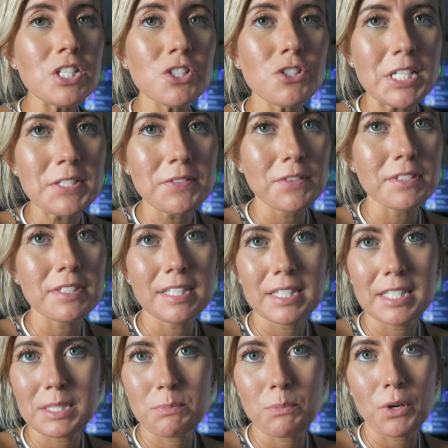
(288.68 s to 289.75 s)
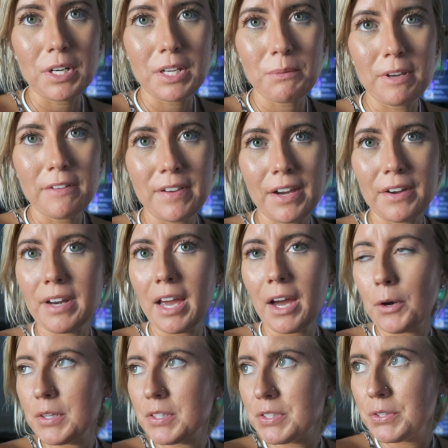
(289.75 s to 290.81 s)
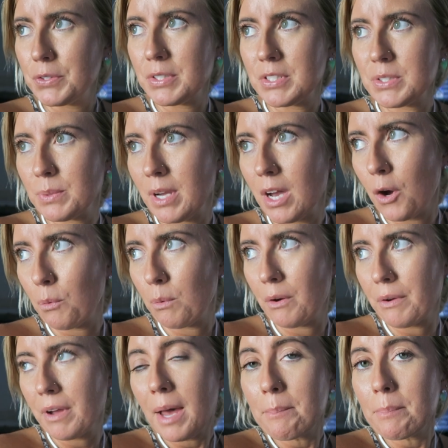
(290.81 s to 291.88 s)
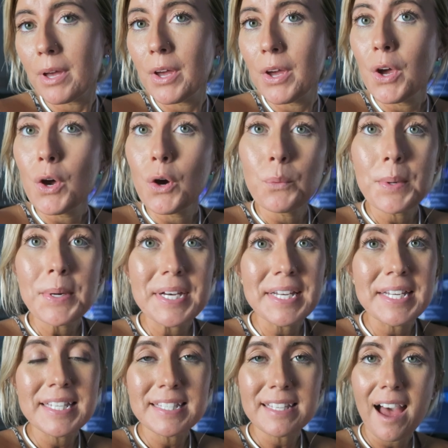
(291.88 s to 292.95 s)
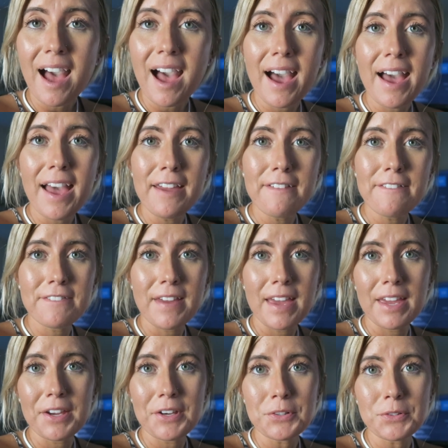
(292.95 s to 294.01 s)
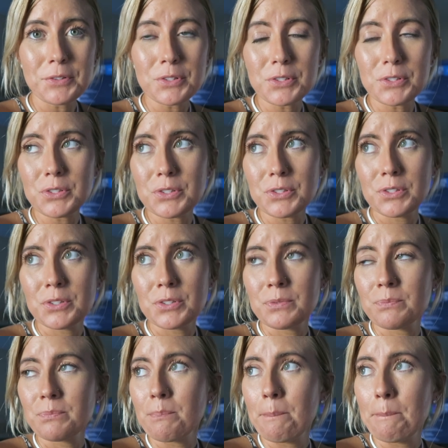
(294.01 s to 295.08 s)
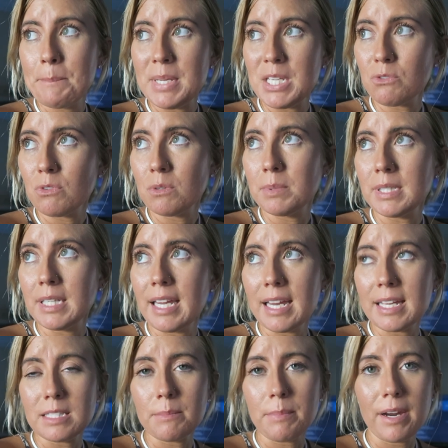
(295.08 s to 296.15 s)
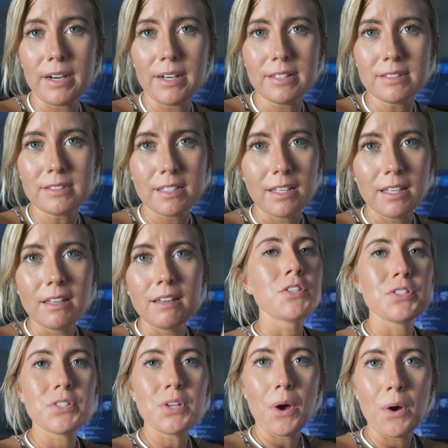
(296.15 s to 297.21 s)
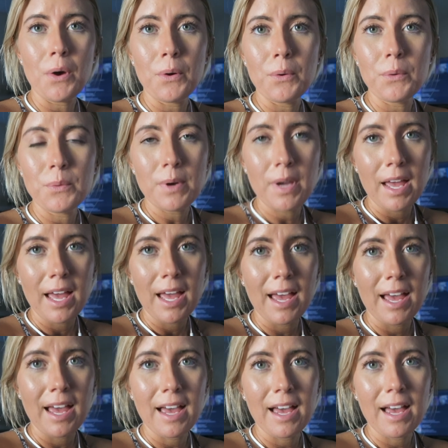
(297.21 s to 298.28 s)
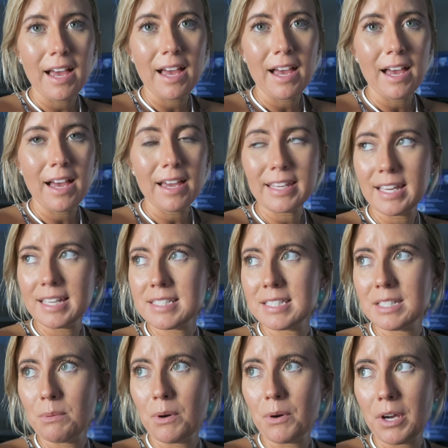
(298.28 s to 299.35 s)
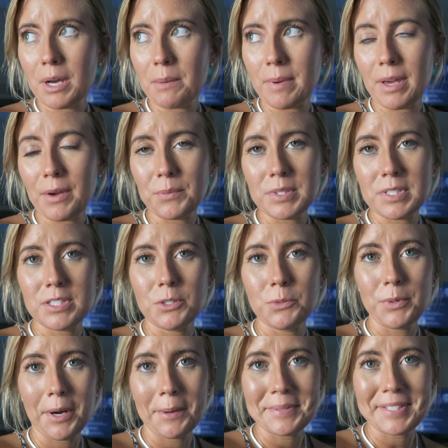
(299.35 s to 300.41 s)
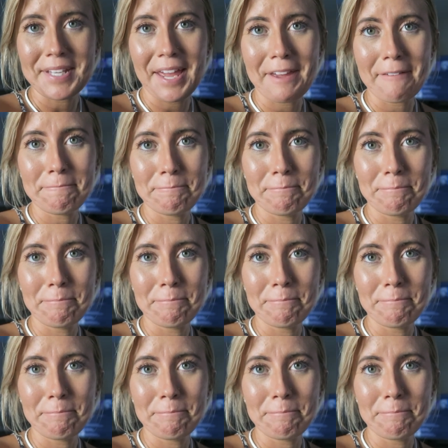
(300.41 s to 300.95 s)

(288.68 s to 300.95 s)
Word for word: stressful thing this morning we found out as soon as we all woke up was I failed miserably as a parent. So Kesley woke up and was super upset